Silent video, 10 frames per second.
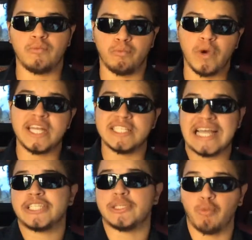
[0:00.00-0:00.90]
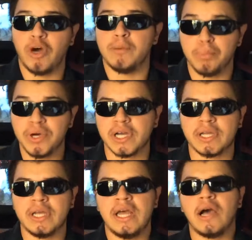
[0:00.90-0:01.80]
what is actually one book,
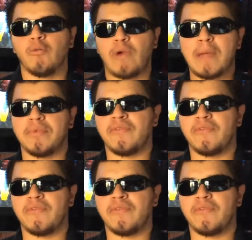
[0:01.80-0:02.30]
right